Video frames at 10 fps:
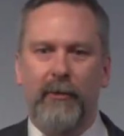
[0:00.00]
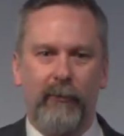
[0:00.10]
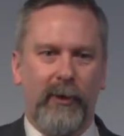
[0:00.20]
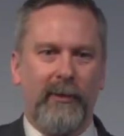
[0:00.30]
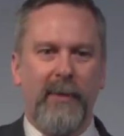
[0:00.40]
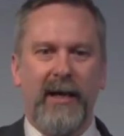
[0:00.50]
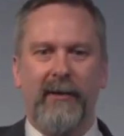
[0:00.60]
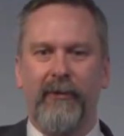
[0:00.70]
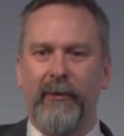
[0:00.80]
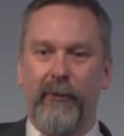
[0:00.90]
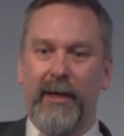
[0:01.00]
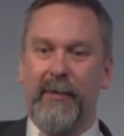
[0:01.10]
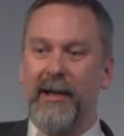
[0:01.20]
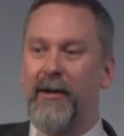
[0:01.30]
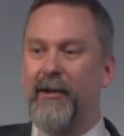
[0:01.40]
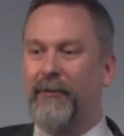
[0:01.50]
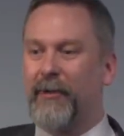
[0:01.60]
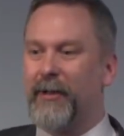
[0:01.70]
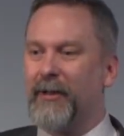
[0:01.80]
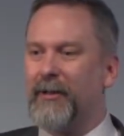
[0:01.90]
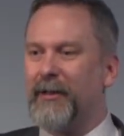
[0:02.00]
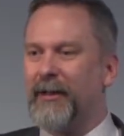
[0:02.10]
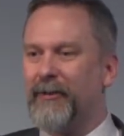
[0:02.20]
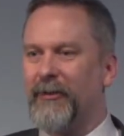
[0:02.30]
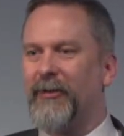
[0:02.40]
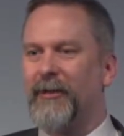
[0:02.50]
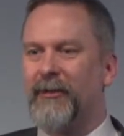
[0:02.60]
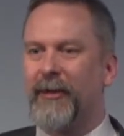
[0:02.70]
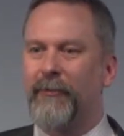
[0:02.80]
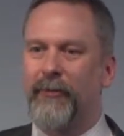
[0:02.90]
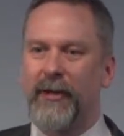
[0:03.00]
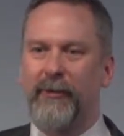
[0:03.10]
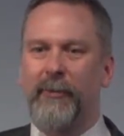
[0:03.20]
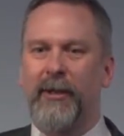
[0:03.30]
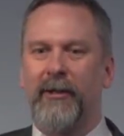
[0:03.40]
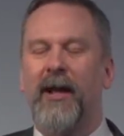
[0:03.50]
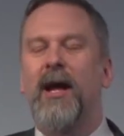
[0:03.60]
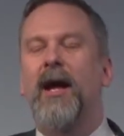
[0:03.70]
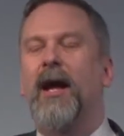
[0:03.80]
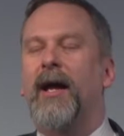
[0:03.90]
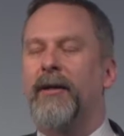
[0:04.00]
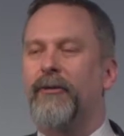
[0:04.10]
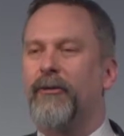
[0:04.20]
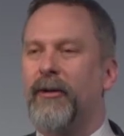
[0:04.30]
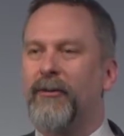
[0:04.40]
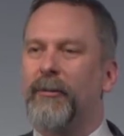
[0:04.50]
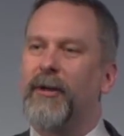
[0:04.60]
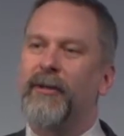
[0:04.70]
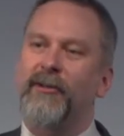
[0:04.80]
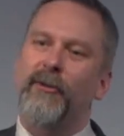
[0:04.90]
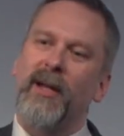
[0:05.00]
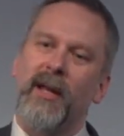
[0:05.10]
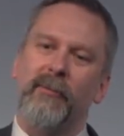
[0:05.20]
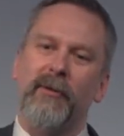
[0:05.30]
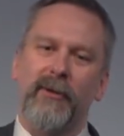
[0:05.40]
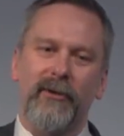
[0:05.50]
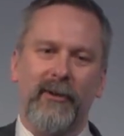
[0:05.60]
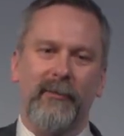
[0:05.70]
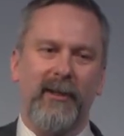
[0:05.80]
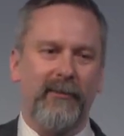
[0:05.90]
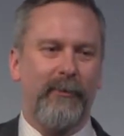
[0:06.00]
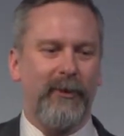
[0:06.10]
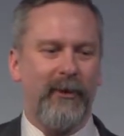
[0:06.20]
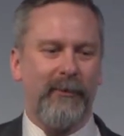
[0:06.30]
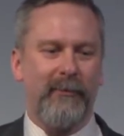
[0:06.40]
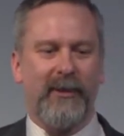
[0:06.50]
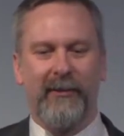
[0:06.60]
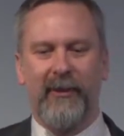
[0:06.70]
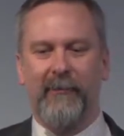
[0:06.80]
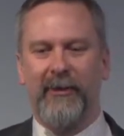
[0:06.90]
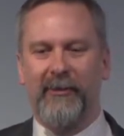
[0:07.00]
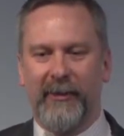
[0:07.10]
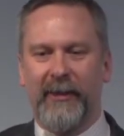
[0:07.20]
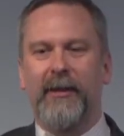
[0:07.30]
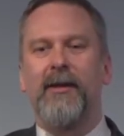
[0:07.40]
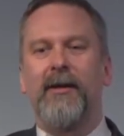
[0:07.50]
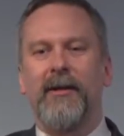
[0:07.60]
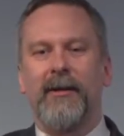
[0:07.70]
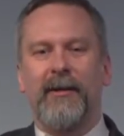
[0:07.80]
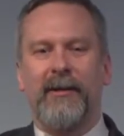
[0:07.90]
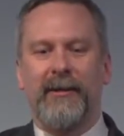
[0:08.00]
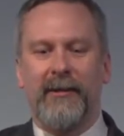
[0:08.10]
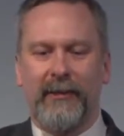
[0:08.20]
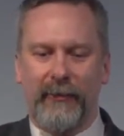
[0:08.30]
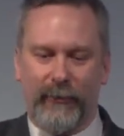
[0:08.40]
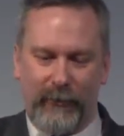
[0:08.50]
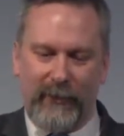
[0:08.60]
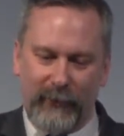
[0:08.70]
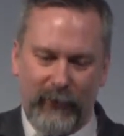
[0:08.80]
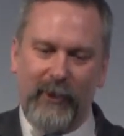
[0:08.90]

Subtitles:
We made all of our existing stuff transparent as you can be when you're in the middle of procurement, because obviously there's only a certain